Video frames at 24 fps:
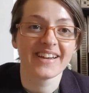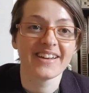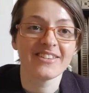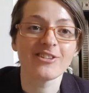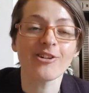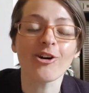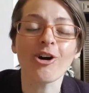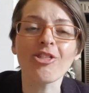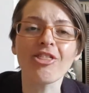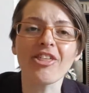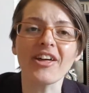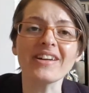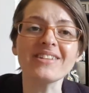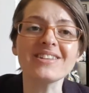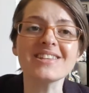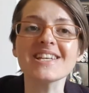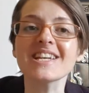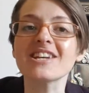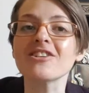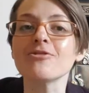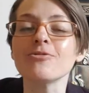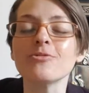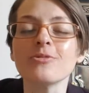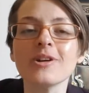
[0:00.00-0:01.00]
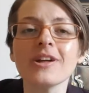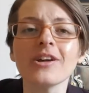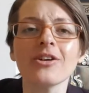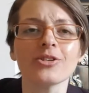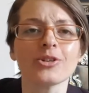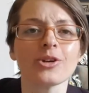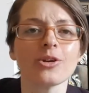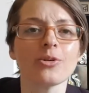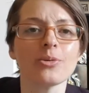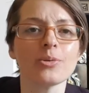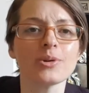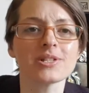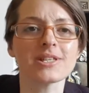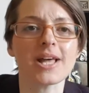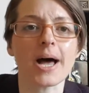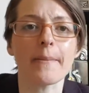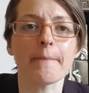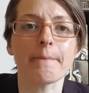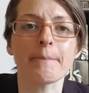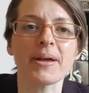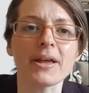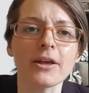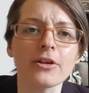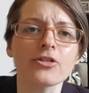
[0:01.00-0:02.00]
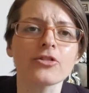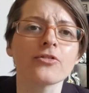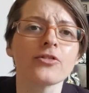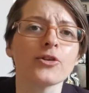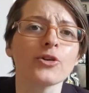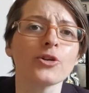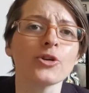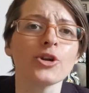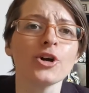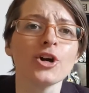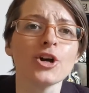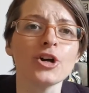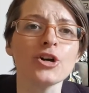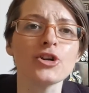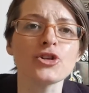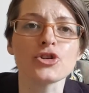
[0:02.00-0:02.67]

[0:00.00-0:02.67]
The authentic and real you is that peaceful,